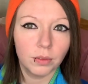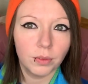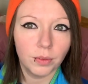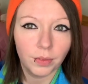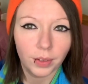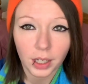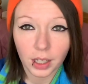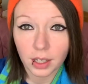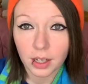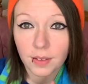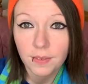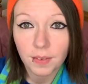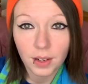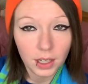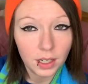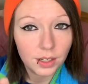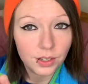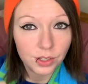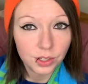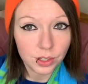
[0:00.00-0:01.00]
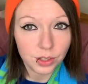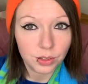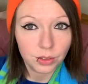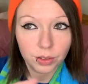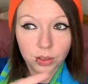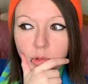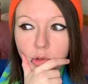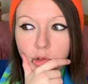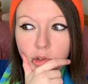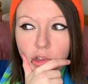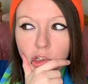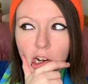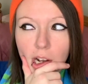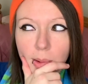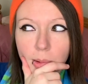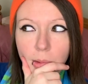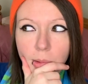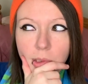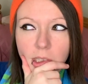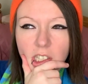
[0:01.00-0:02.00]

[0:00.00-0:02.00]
very, very soon. Probably